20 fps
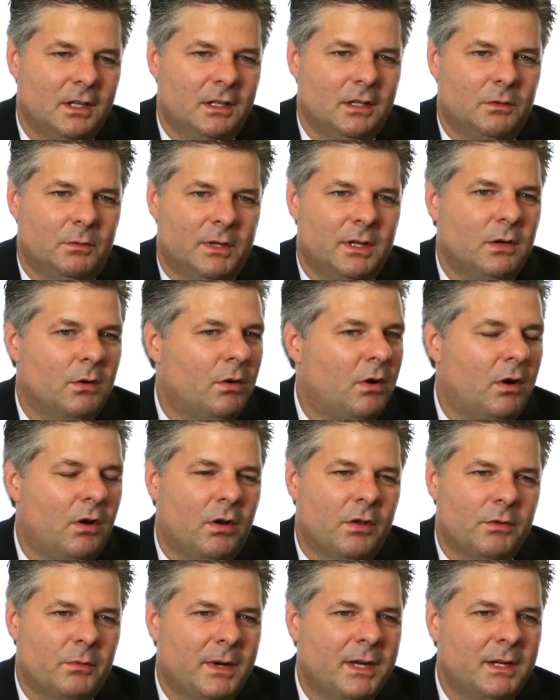we go
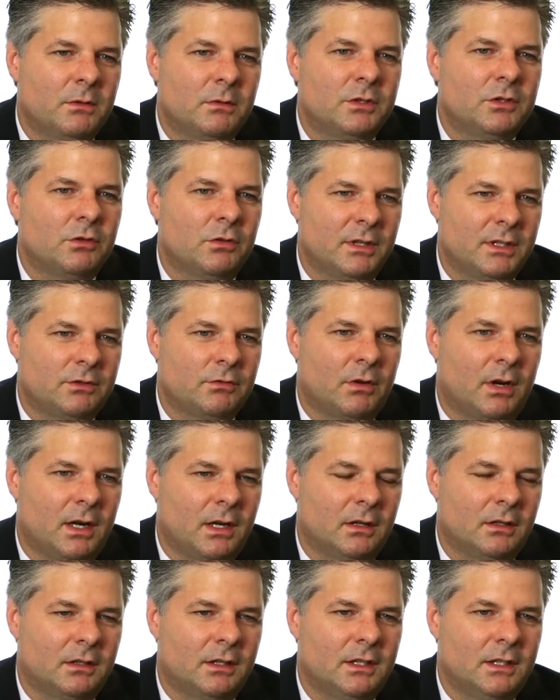all the way to a jury
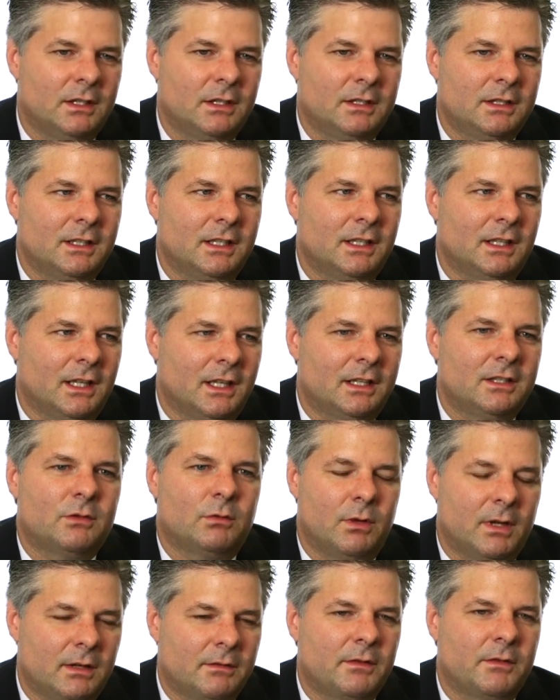trial and let
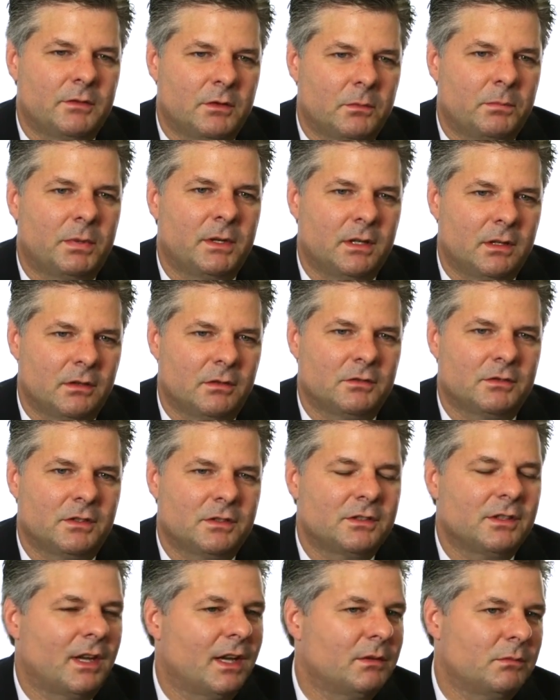12 of your peers
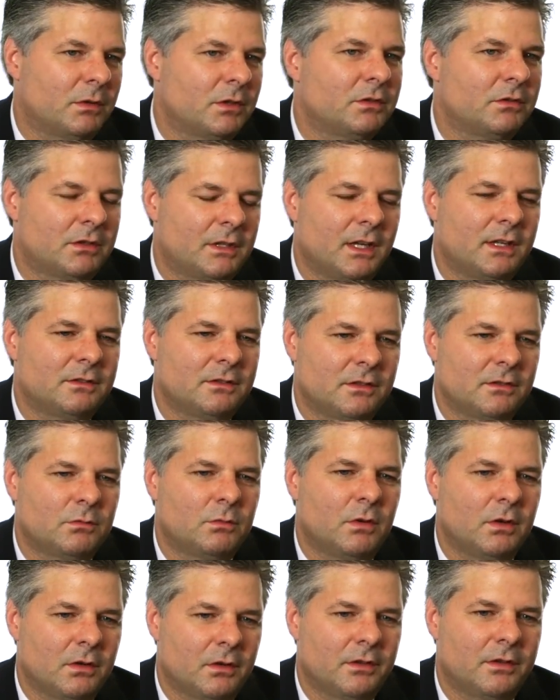decide what your case is
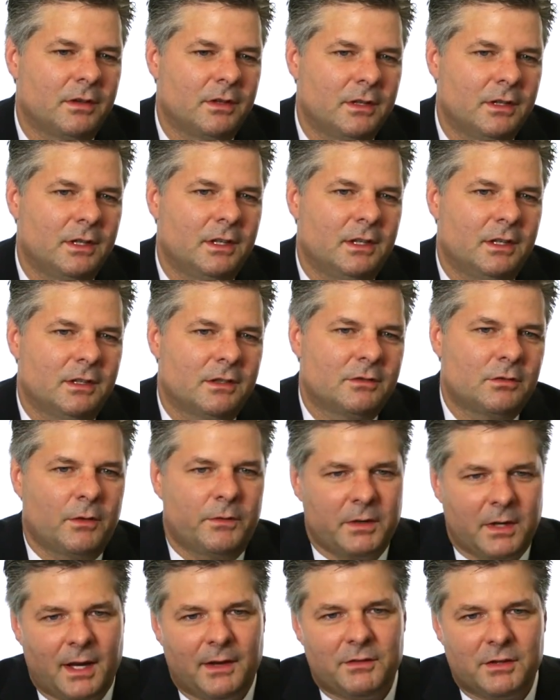worth. So
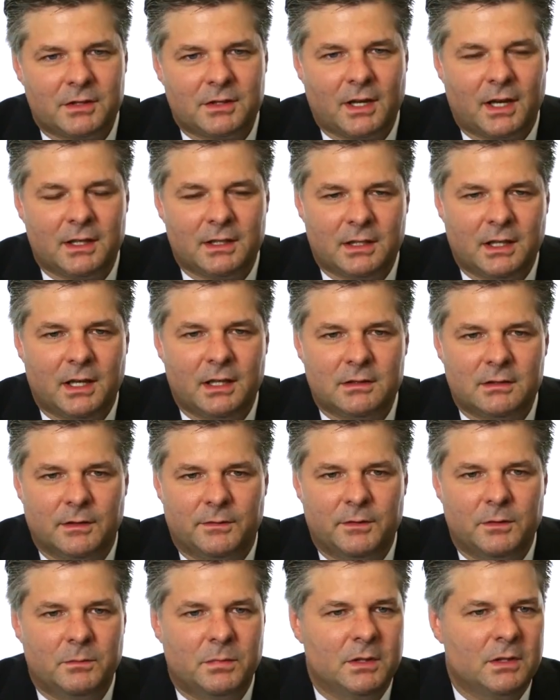if you have this kind of case,
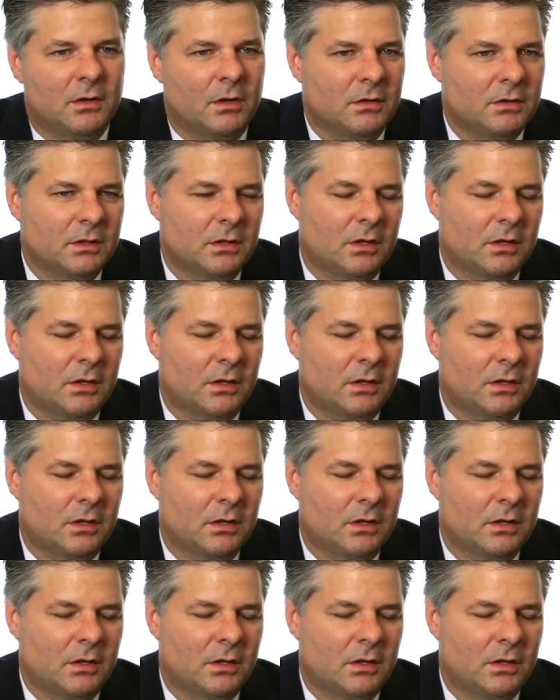if you've been hurt in a